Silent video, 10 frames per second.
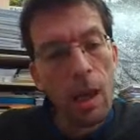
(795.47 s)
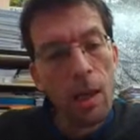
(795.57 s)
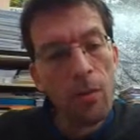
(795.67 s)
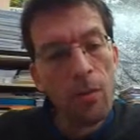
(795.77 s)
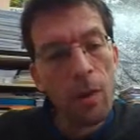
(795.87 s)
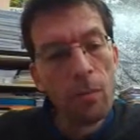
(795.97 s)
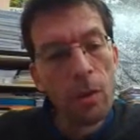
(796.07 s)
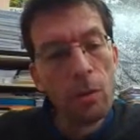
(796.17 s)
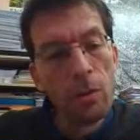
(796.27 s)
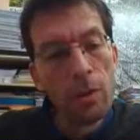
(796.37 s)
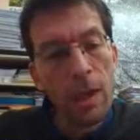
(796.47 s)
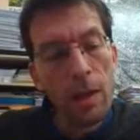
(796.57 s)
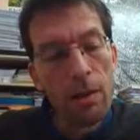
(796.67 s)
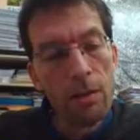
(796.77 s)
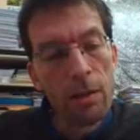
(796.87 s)
And from
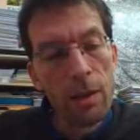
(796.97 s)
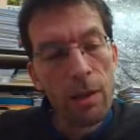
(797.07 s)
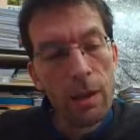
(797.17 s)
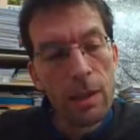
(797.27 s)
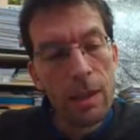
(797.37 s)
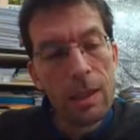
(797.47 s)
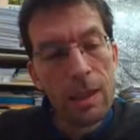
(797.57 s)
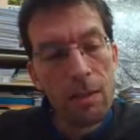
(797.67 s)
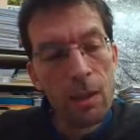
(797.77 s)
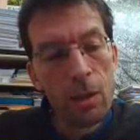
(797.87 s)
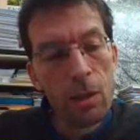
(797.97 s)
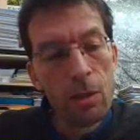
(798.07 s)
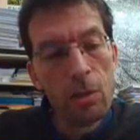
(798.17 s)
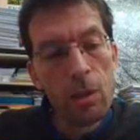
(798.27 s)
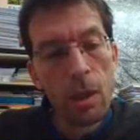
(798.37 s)

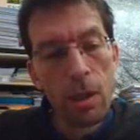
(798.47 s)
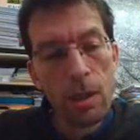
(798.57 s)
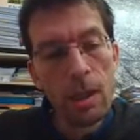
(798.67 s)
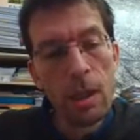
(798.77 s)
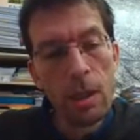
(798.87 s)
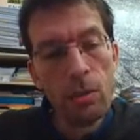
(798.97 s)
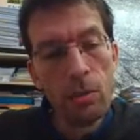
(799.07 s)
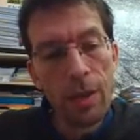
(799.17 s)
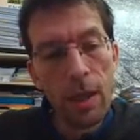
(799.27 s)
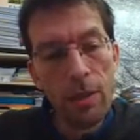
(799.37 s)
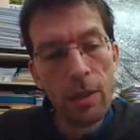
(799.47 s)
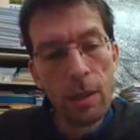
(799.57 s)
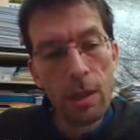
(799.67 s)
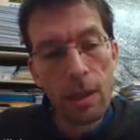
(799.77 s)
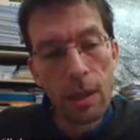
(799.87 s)
2007 until
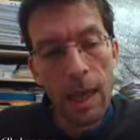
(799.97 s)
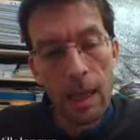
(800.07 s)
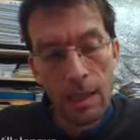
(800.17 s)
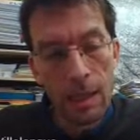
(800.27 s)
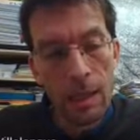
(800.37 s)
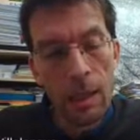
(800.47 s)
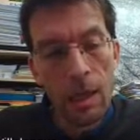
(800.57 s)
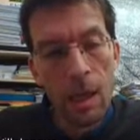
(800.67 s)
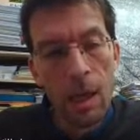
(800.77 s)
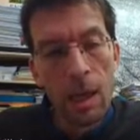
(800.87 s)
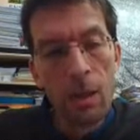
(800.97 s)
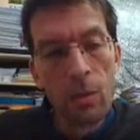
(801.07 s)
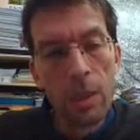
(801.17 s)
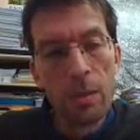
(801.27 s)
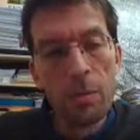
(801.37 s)
2018,
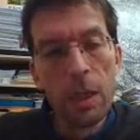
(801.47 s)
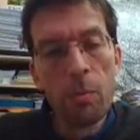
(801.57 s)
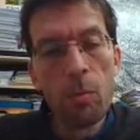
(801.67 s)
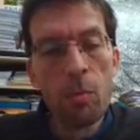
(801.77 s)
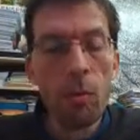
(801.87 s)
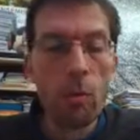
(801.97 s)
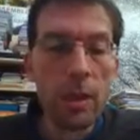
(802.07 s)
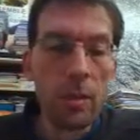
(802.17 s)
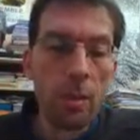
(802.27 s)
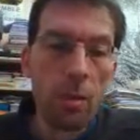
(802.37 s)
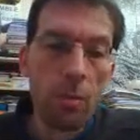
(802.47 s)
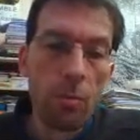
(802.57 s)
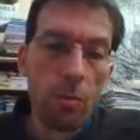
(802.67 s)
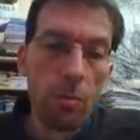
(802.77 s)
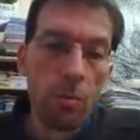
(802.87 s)
it was me with
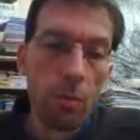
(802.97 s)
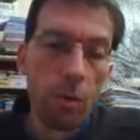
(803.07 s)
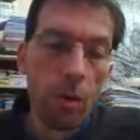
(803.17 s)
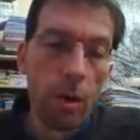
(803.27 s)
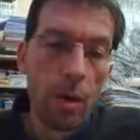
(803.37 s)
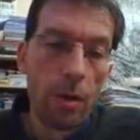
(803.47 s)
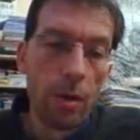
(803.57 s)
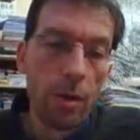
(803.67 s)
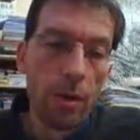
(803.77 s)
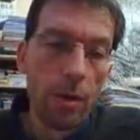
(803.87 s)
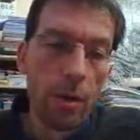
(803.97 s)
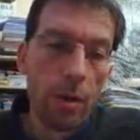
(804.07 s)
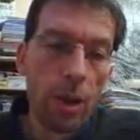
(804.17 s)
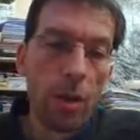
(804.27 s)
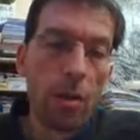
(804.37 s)
more a
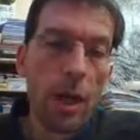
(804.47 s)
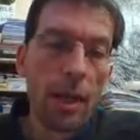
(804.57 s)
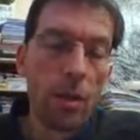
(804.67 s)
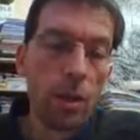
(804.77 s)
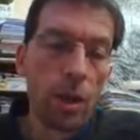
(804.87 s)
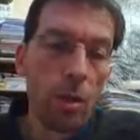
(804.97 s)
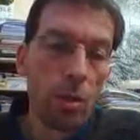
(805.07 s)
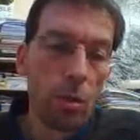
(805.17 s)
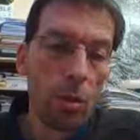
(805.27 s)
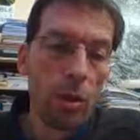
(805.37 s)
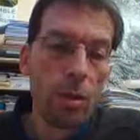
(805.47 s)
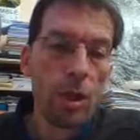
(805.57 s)
geological